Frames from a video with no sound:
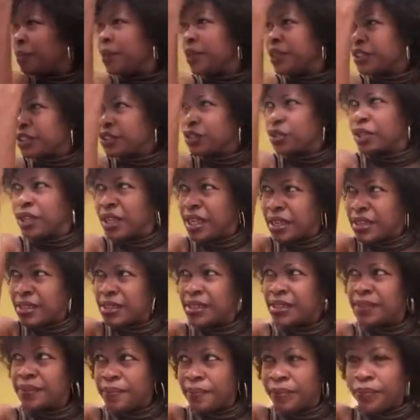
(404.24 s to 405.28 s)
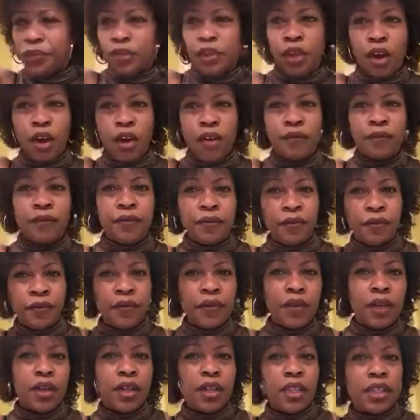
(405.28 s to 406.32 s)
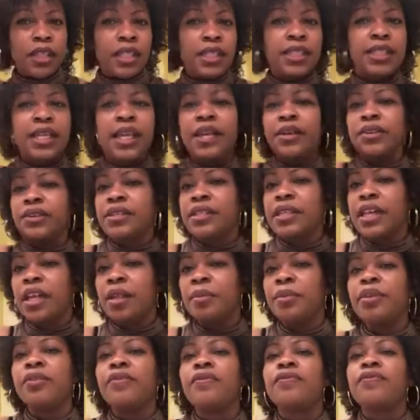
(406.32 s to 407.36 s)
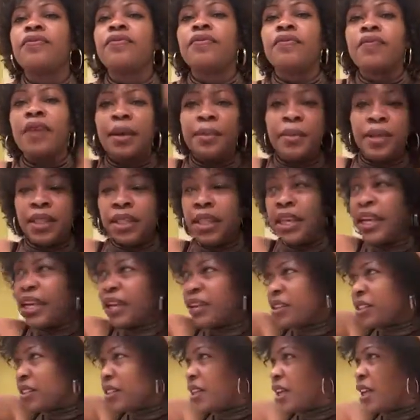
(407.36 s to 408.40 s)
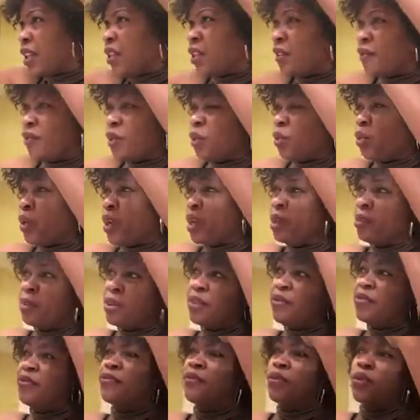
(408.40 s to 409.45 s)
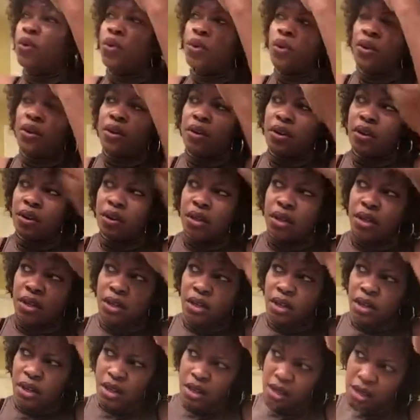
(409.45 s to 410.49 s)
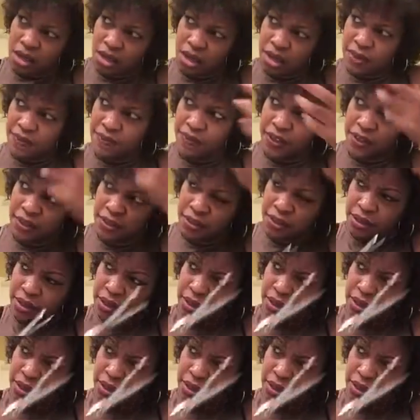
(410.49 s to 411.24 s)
picture, yes, of this hairstyle, the hairstyle of the wig before. This is